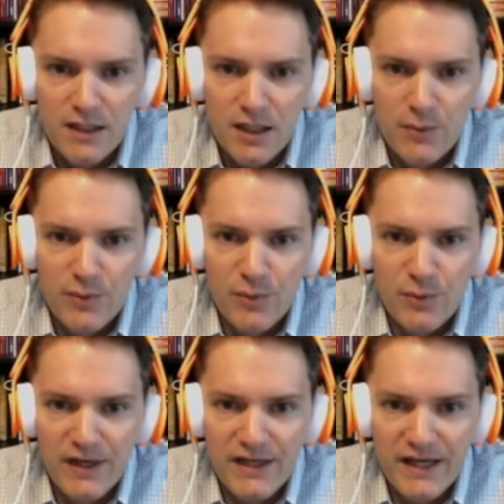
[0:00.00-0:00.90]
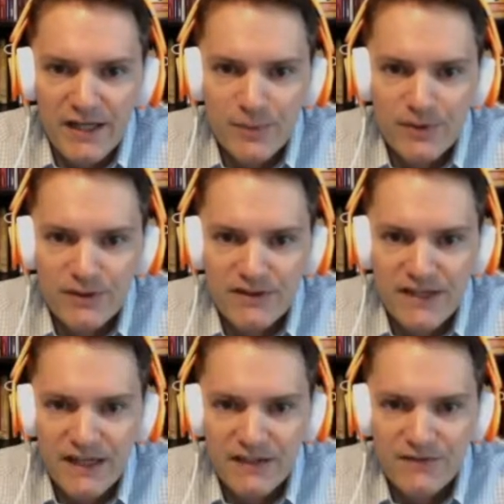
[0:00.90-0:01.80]
I'm going to put my knight up here to
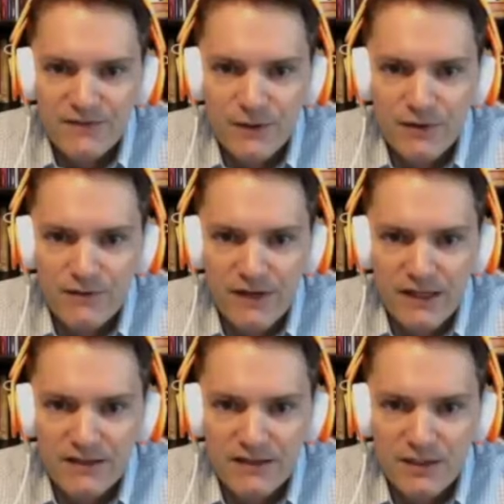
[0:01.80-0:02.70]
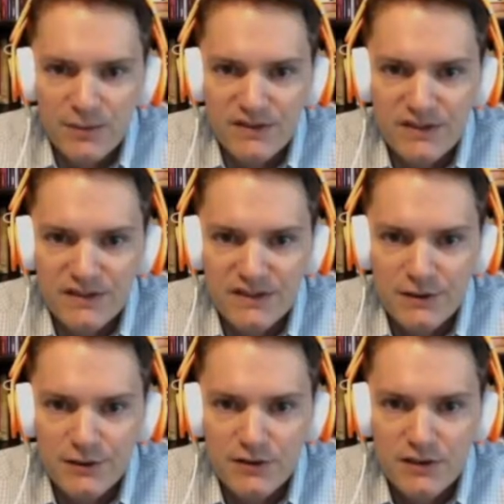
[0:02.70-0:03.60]
tank in front of that
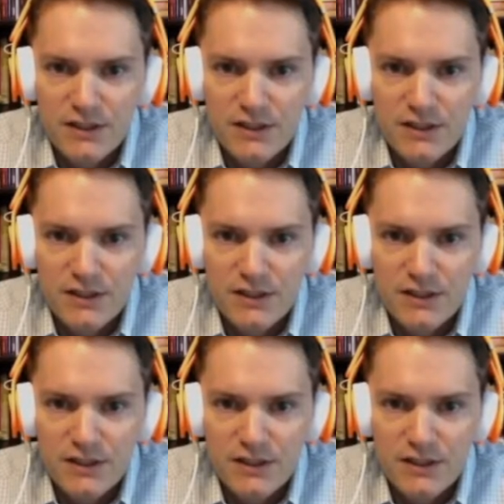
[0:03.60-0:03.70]
musketeer,